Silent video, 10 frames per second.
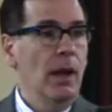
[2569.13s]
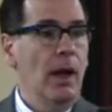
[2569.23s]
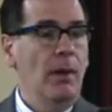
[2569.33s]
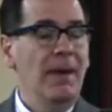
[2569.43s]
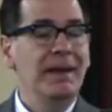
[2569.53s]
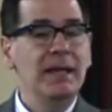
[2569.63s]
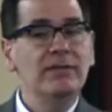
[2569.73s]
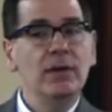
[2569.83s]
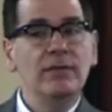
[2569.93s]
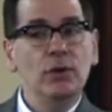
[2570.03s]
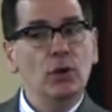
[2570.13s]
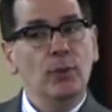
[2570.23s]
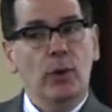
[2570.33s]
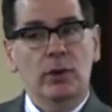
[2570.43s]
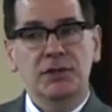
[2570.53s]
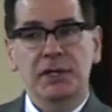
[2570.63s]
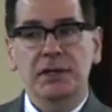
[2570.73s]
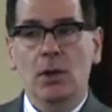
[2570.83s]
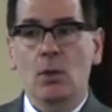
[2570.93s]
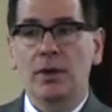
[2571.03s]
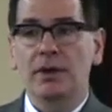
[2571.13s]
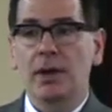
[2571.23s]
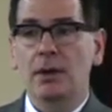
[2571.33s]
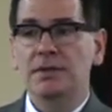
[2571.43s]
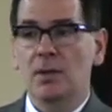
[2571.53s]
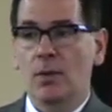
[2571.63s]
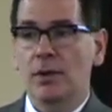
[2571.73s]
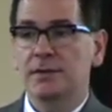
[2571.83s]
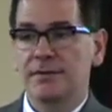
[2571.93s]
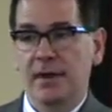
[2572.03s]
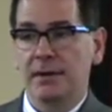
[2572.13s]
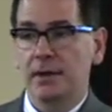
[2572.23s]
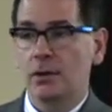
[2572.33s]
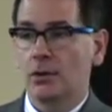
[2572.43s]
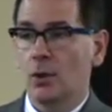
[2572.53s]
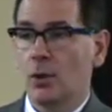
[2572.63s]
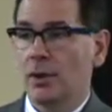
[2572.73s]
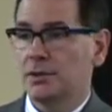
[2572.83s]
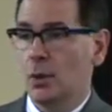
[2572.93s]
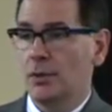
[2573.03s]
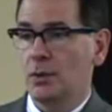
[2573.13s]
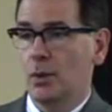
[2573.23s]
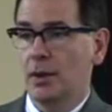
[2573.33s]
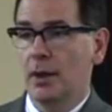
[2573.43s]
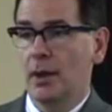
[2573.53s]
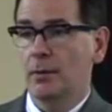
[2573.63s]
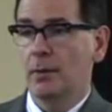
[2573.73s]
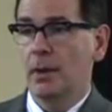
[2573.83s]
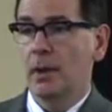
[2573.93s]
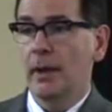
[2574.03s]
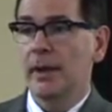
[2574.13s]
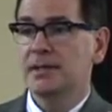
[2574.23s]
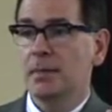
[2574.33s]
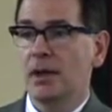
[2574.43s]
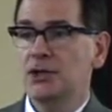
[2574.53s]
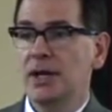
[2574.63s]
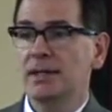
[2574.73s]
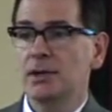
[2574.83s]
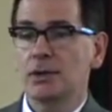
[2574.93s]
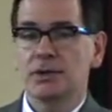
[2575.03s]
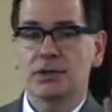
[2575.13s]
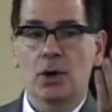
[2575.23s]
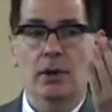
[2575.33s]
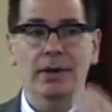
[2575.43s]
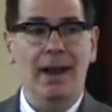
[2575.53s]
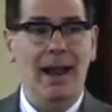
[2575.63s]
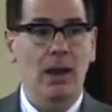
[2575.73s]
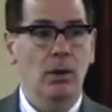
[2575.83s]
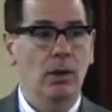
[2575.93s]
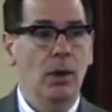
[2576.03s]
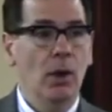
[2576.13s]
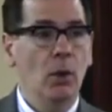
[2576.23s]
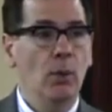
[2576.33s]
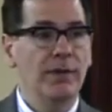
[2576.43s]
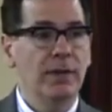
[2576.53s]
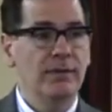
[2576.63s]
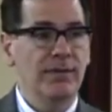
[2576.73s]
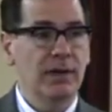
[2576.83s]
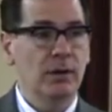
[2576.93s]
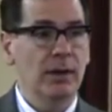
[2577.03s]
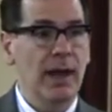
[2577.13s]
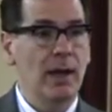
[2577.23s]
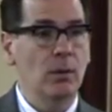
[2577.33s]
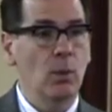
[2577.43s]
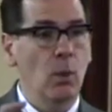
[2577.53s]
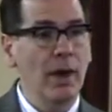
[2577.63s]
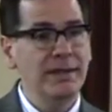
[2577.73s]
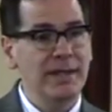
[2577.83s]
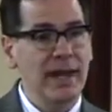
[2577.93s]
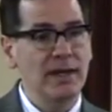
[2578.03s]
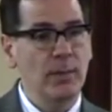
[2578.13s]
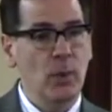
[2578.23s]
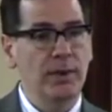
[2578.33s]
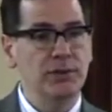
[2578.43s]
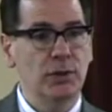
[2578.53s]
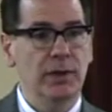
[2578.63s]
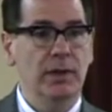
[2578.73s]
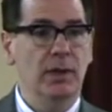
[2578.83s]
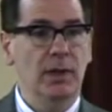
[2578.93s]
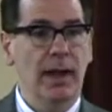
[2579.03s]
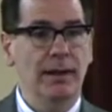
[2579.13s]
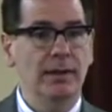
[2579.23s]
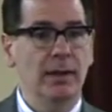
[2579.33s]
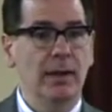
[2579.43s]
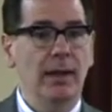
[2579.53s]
And even if you personally don't want to know, someone who's funding your court is going to want to know. It's much easier to start now with figuring out what data points you're going to collect.